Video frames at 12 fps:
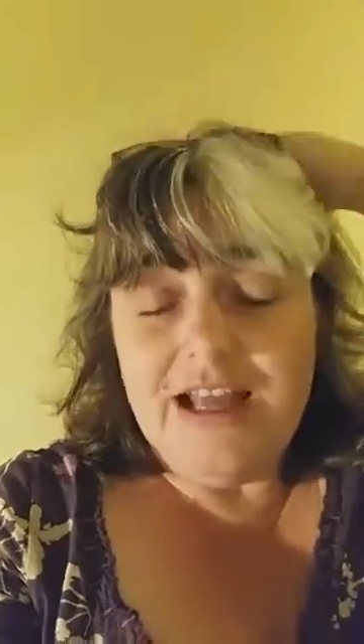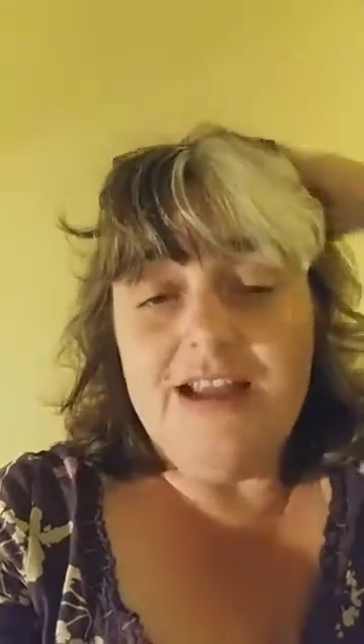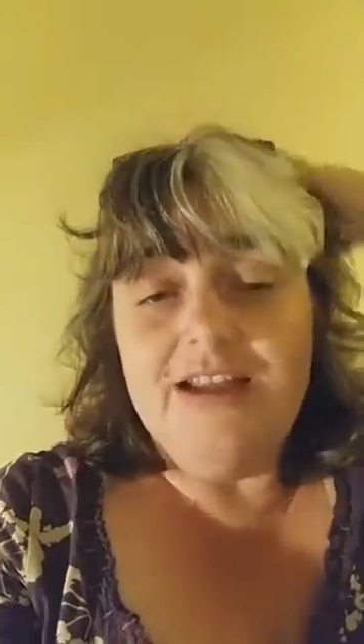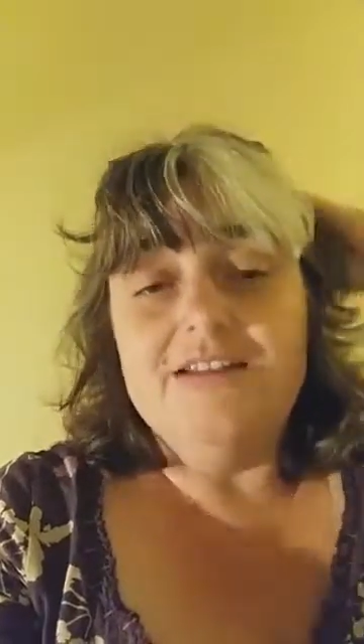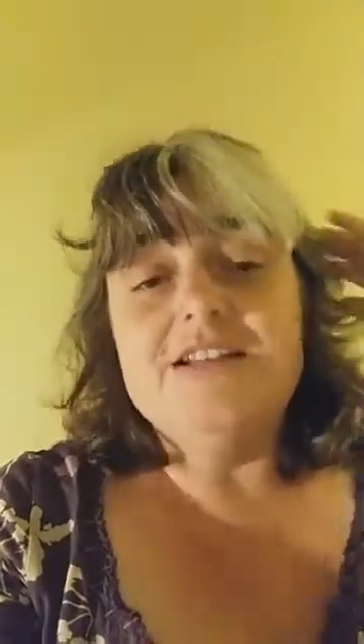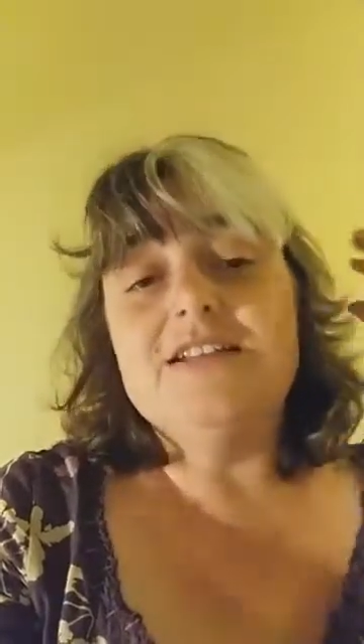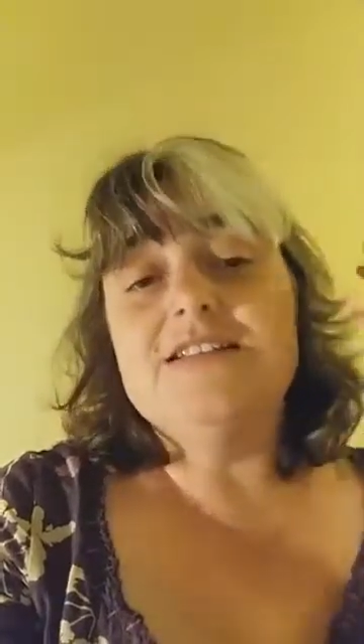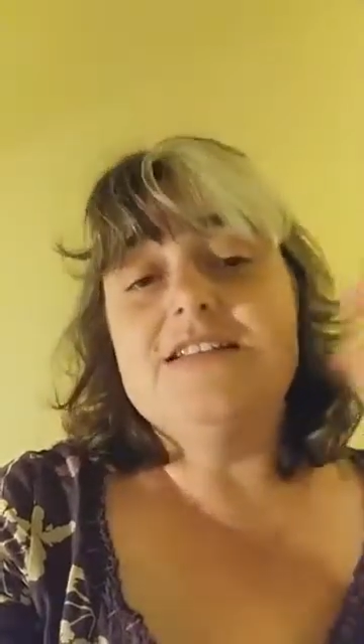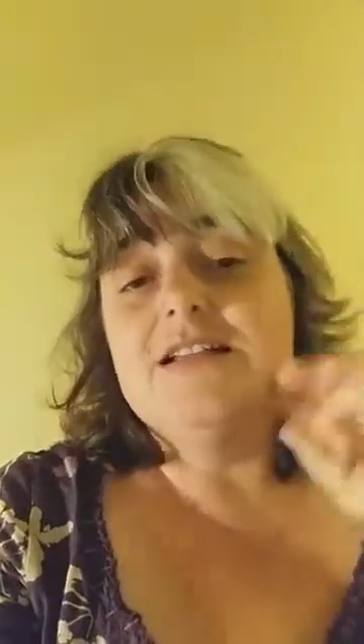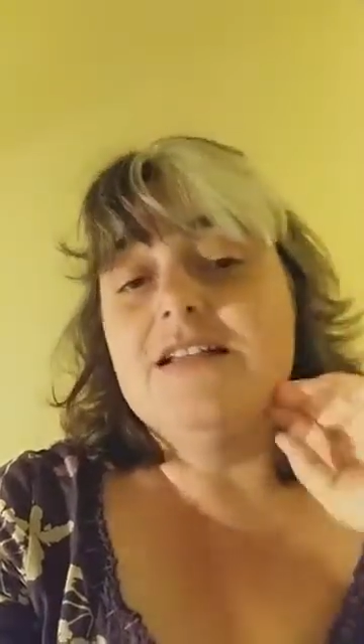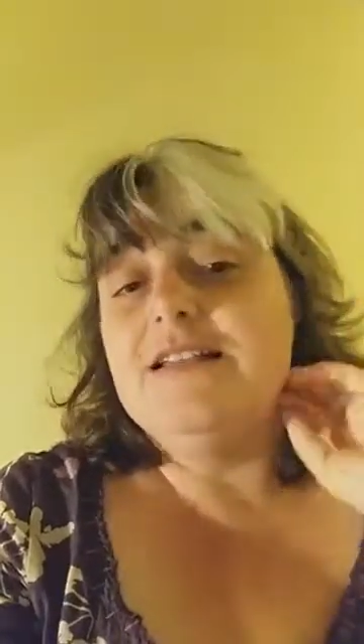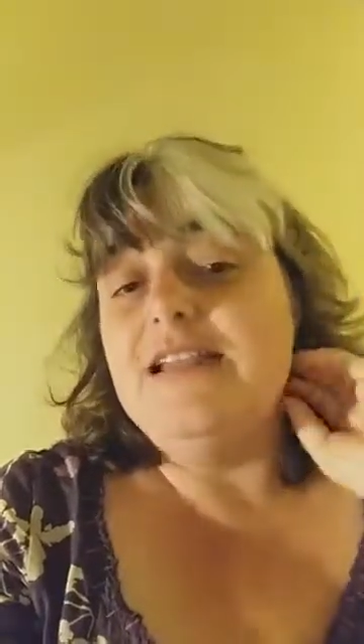and
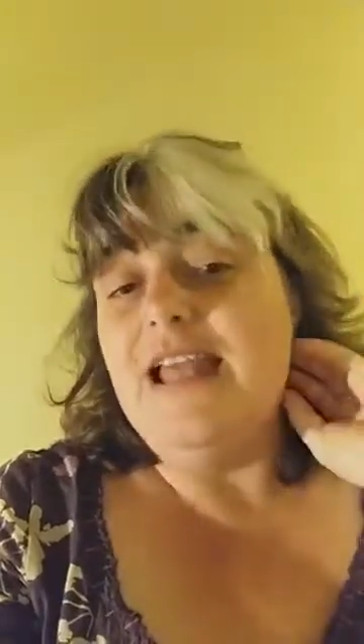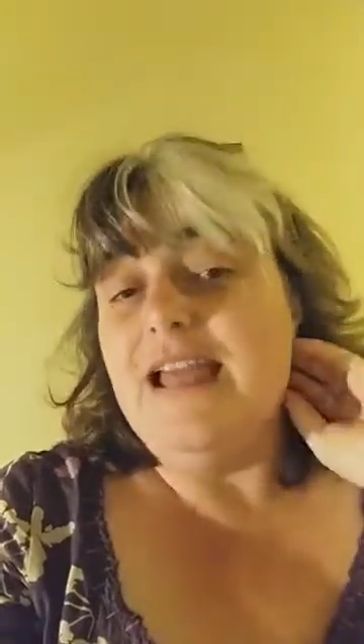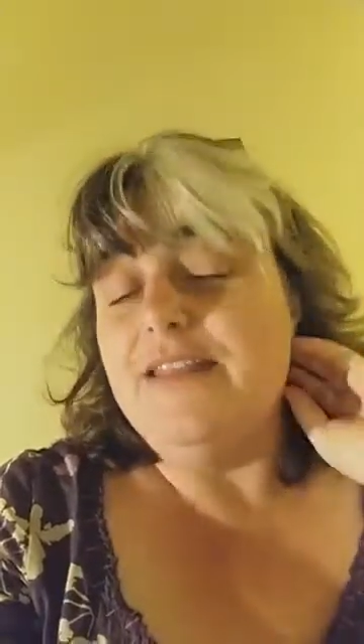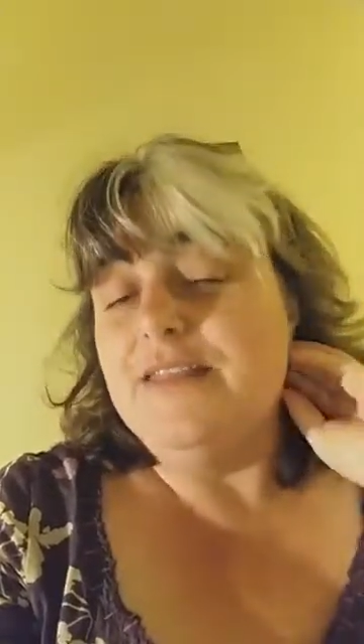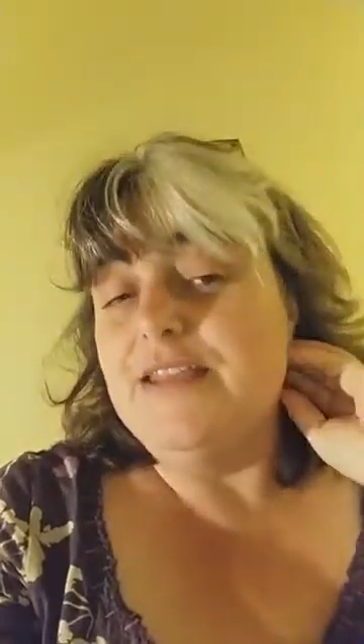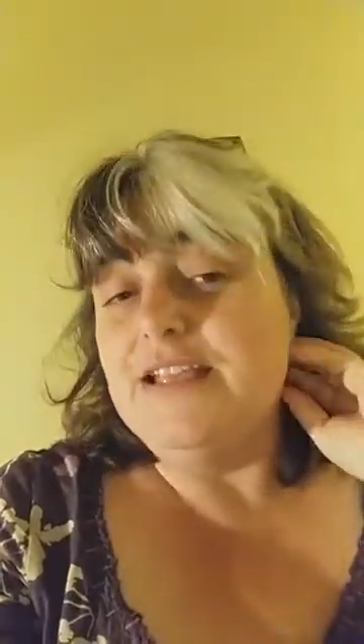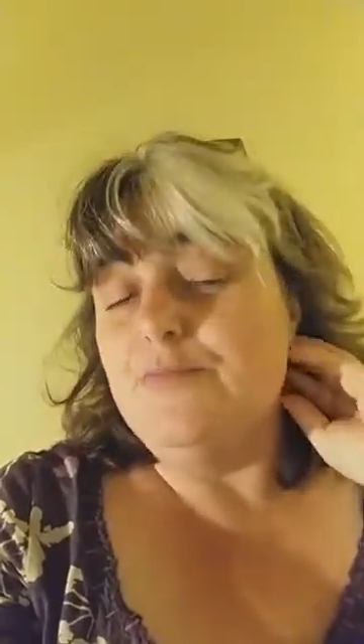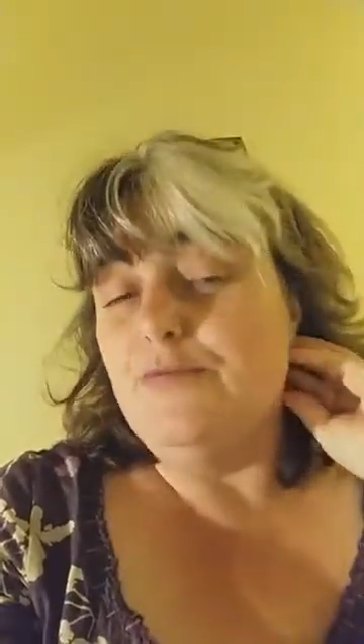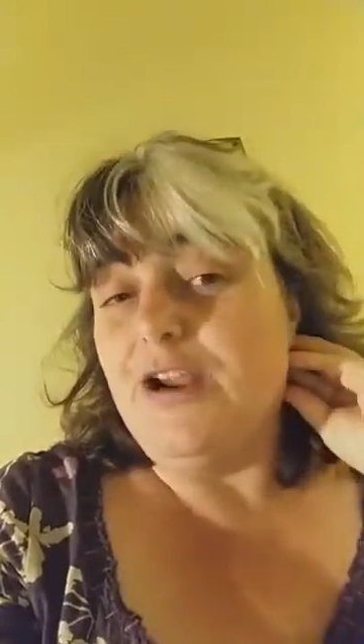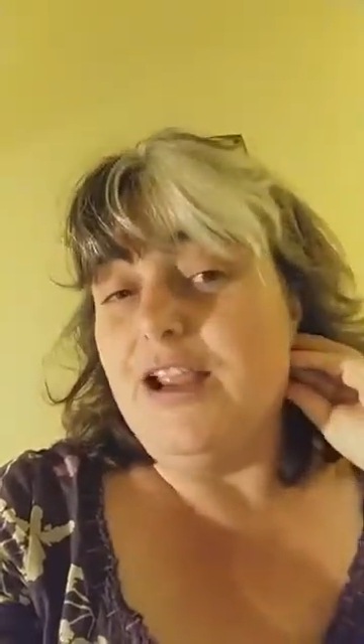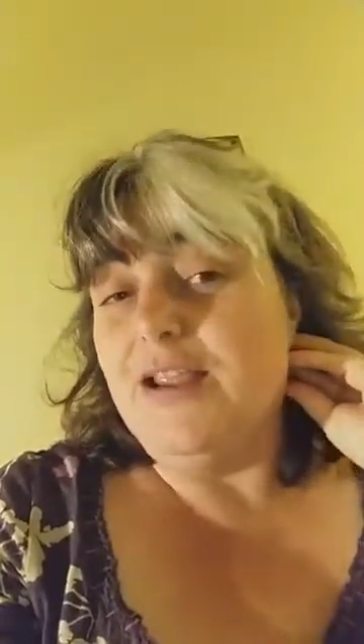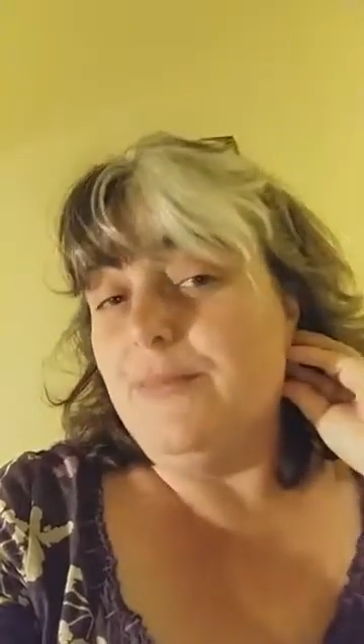just let this
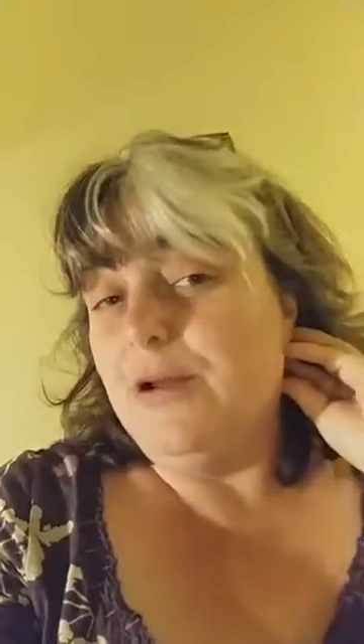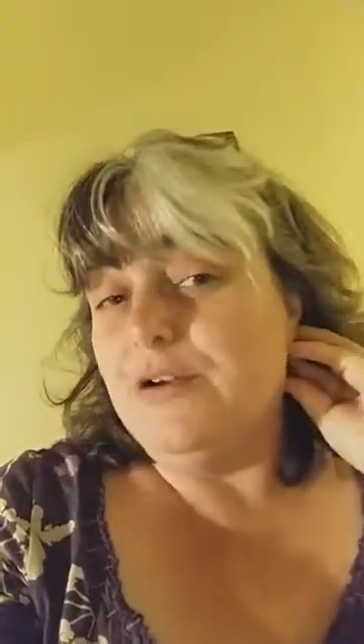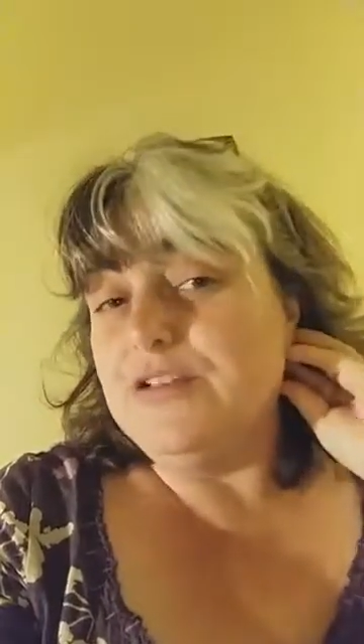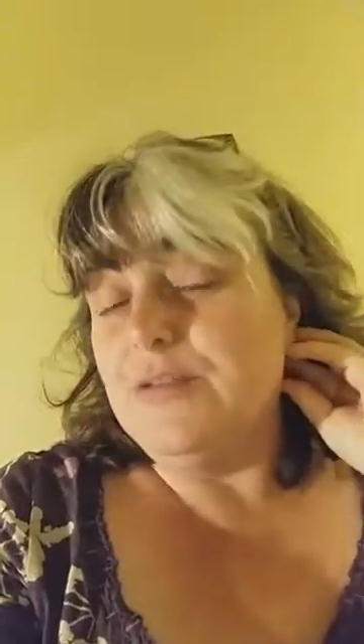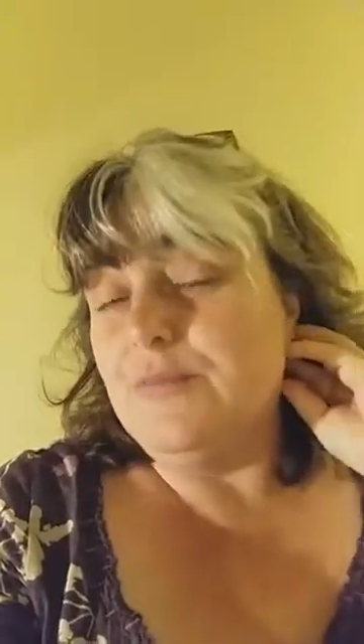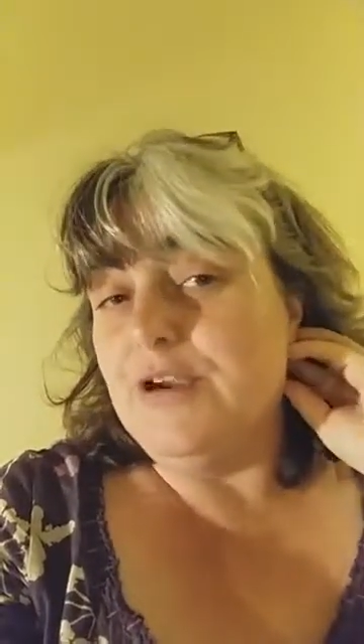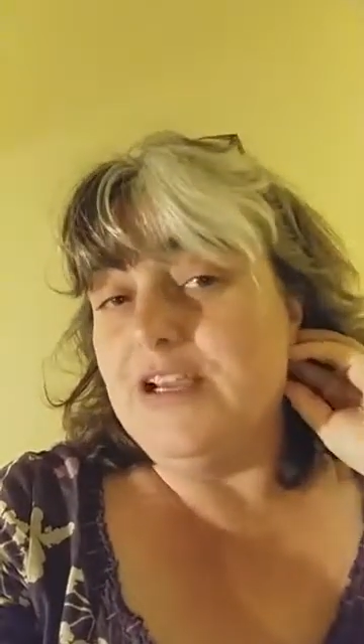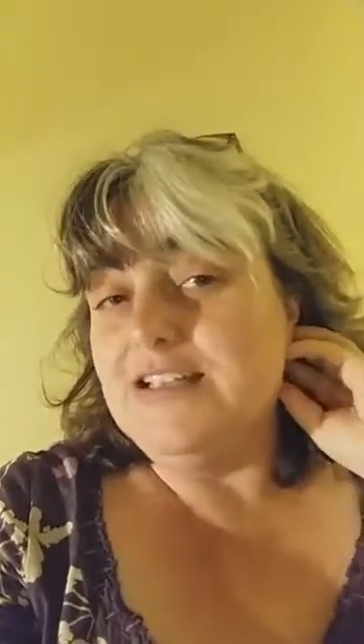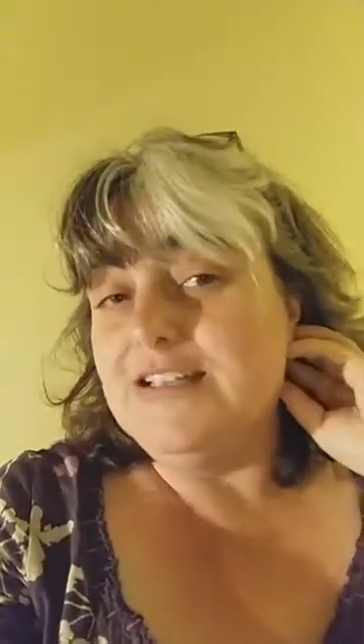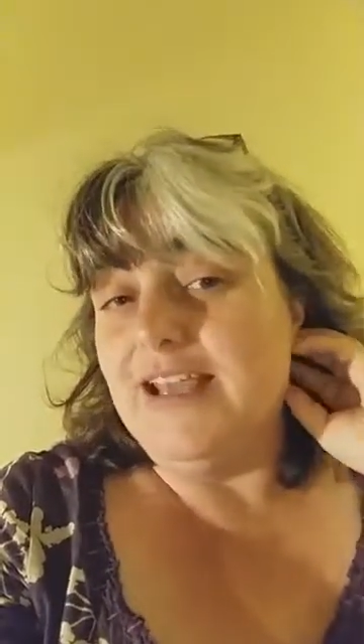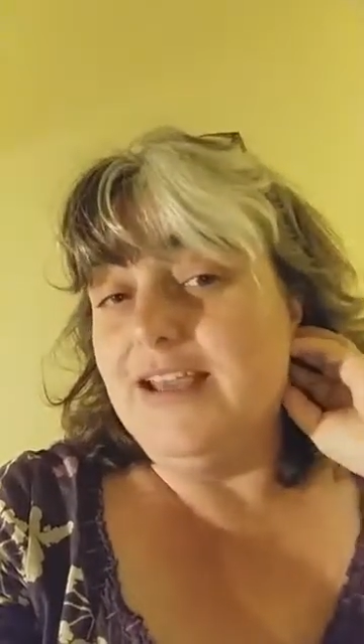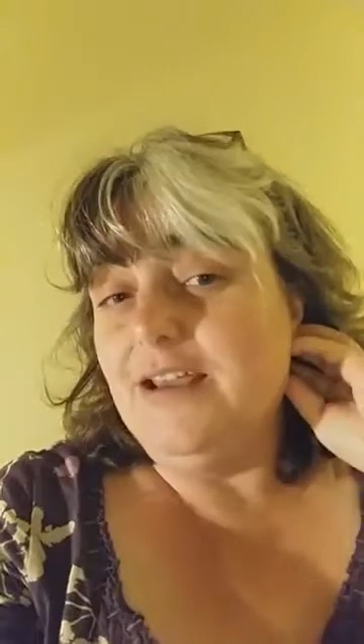part of the brain
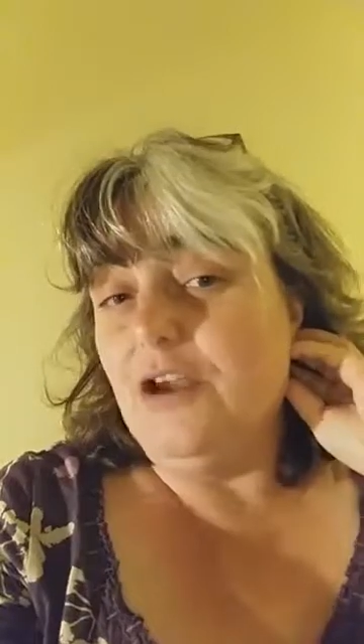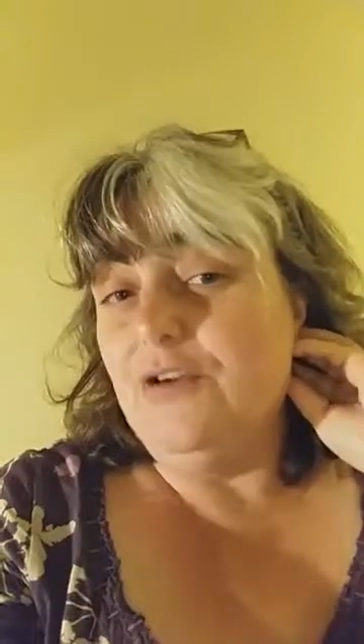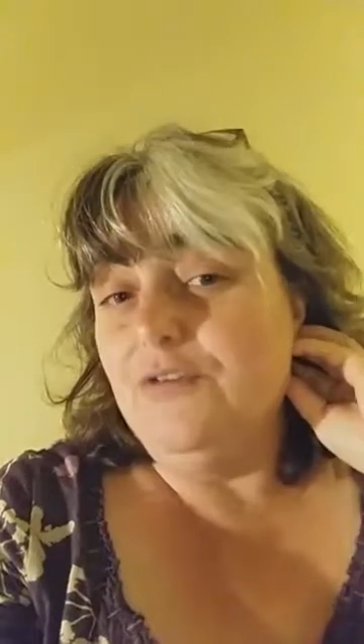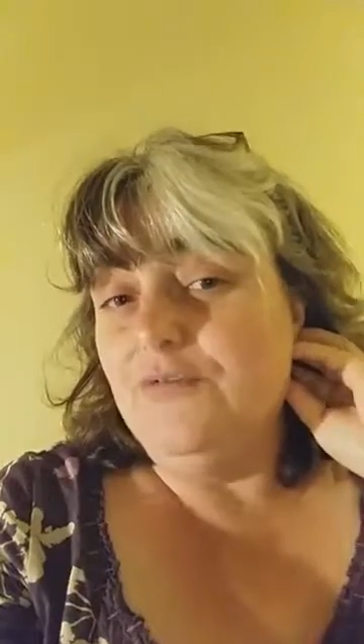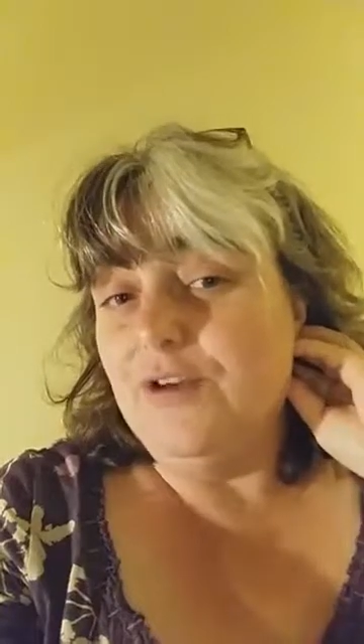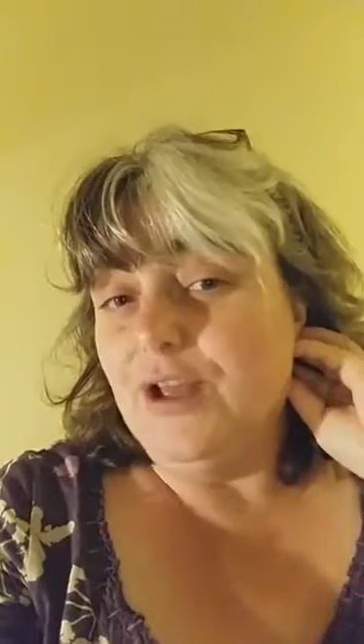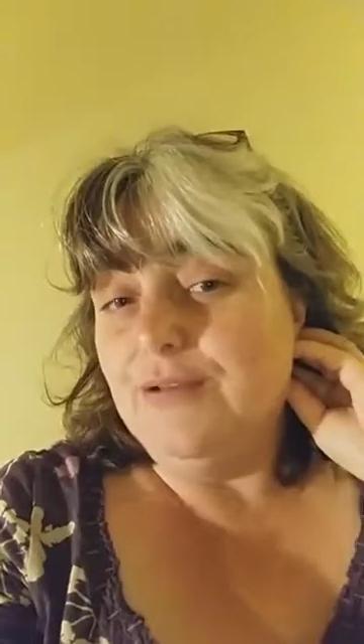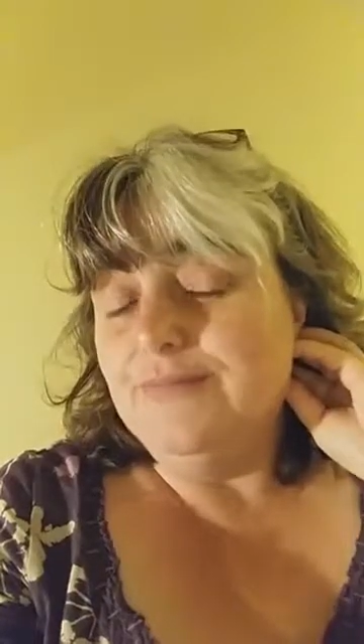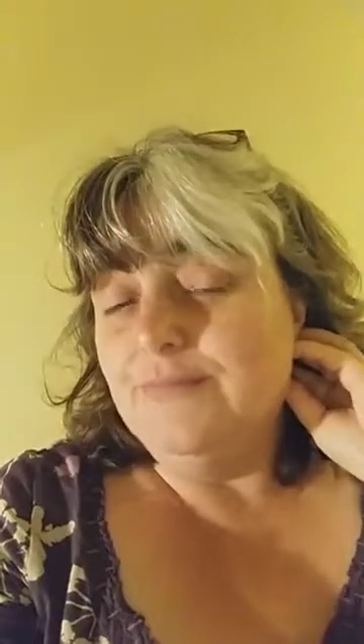take over.